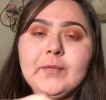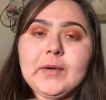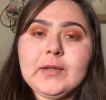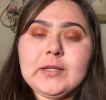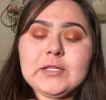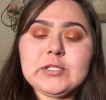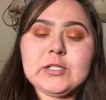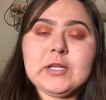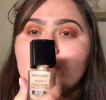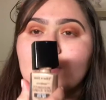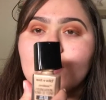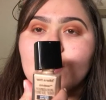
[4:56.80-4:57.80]
foundation,
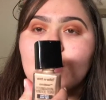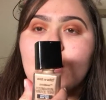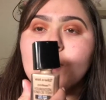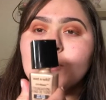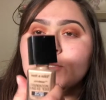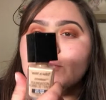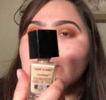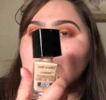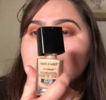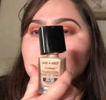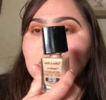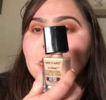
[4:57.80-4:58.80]
I'm going to
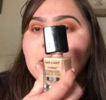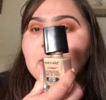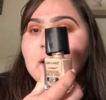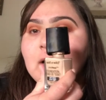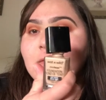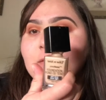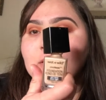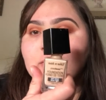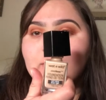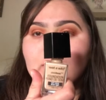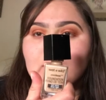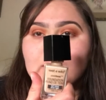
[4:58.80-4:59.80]
use the Wet n Wild Photo
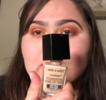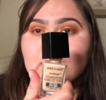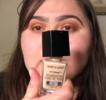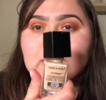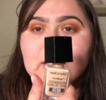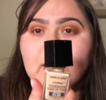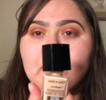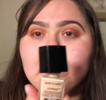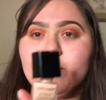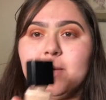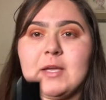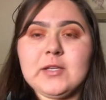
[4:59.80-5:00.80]
Focus in Soft
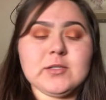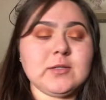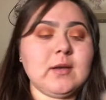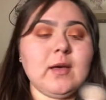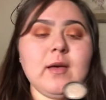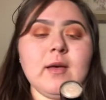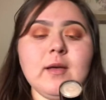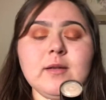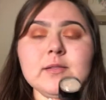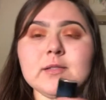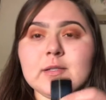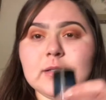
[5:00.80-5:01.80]
Beige
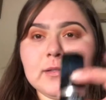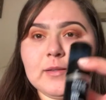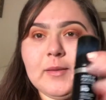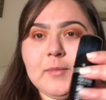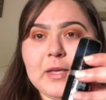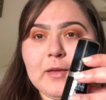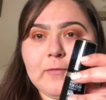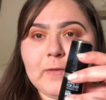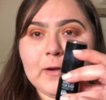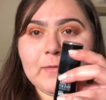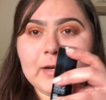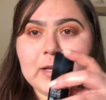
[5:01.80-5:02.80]
and the Makeup
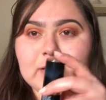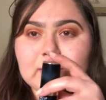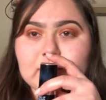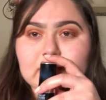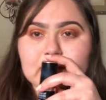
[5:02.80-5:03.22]
Forever HD